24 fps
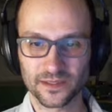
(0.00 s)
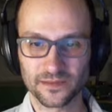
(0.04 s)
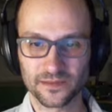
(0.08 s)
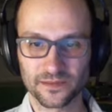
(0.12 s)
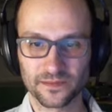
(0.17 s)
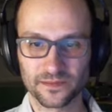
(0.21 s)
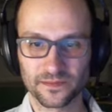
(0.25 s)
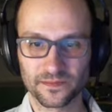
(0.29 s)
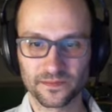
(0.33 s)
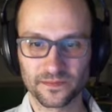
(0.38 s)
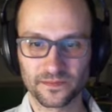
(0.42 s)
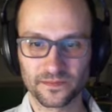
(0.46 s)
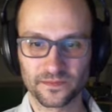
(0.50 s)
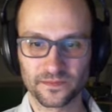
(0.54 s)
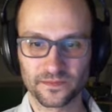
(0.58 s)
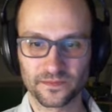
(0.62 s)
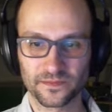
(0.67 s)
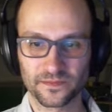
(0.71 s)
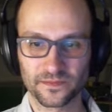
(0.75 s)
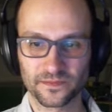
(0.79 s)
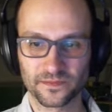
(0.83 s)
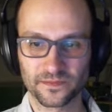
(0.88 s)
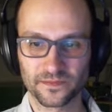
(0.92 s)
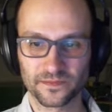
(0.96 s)

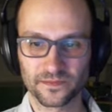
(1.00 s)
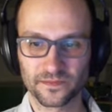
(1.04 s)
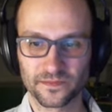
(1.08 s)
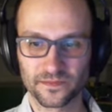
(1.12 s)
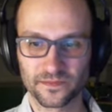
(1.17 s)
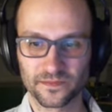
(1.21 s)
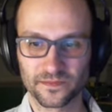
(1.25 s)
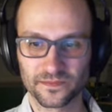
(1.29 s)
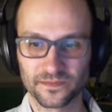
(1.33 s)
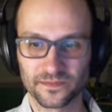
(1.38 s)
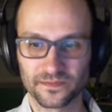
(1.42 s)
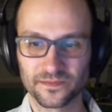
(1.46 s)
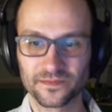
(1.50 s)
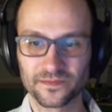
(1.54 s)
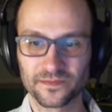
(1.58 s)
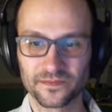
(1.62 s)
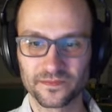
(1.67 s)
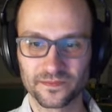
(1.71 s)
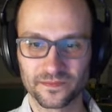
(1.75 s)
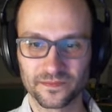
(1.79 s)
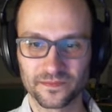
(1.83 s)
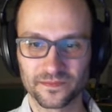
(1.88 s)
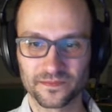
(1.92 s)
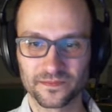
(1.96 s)

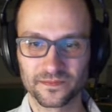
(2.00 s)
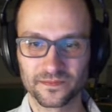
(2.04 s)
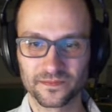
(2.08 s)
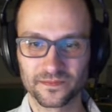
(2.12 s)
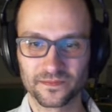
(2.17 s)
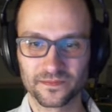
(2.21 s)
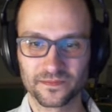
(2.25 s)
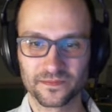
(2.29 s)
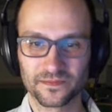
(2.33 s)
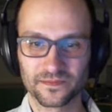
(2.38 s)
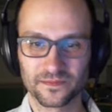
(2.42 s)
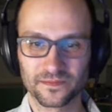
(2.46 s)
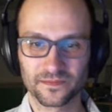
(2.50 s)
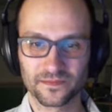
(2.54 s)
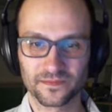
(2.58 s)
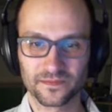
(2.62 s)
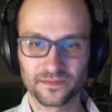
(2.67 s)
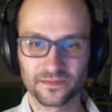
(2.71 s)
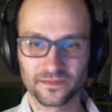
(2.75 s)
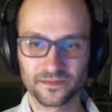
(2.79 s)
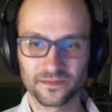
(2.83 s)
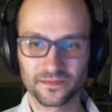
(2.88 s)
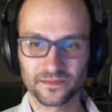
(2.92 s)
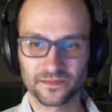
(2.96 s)

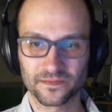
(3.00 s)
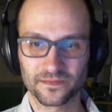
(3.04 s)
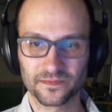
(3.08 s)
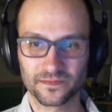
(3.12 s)
(not speaking)